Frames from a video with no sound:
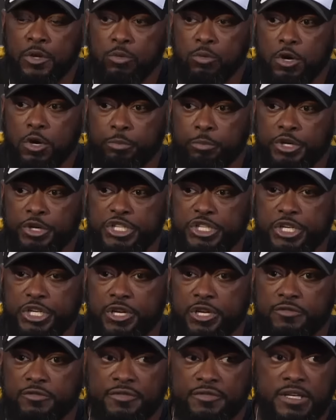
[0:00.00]
we're
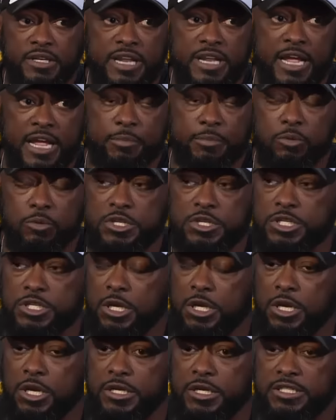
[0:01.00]
appreciative of the day, but we
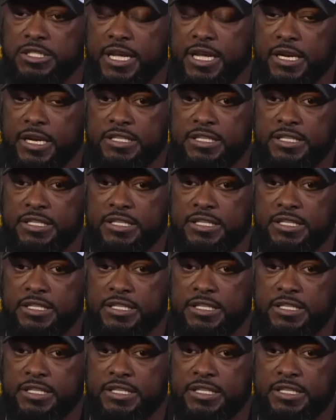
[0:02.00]
still understand